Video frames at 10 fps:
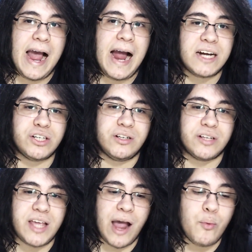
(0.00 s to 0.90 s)

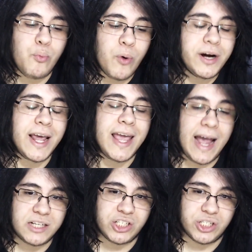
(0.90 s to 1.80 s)
actually, I want to
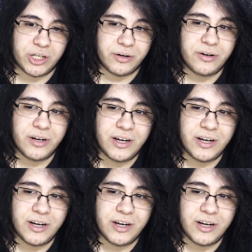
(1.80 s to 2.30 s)
catch you.